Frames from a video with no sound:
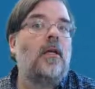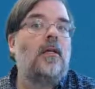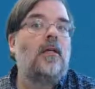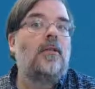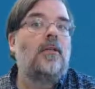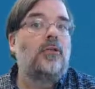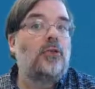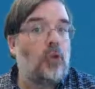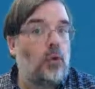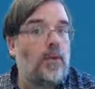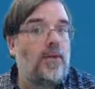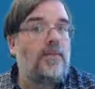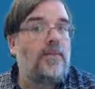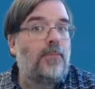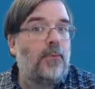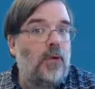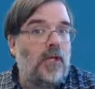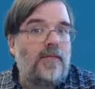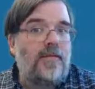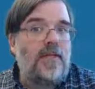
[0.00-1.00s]
So in
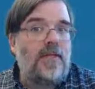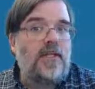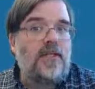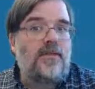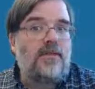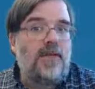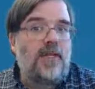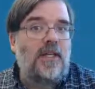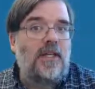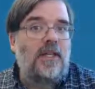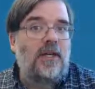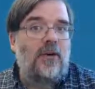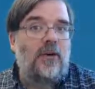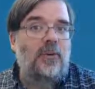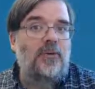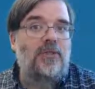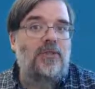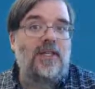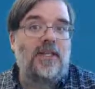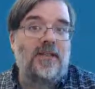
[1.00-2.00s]
previous
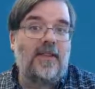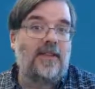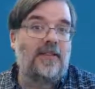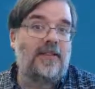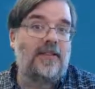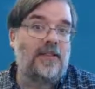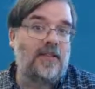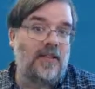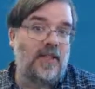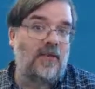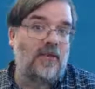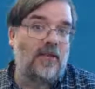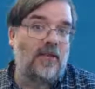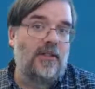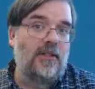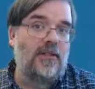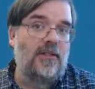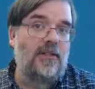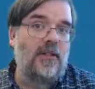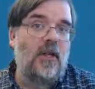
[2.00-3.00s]
videos in this
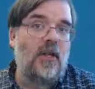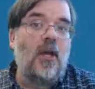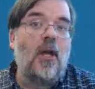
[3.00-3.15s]
series,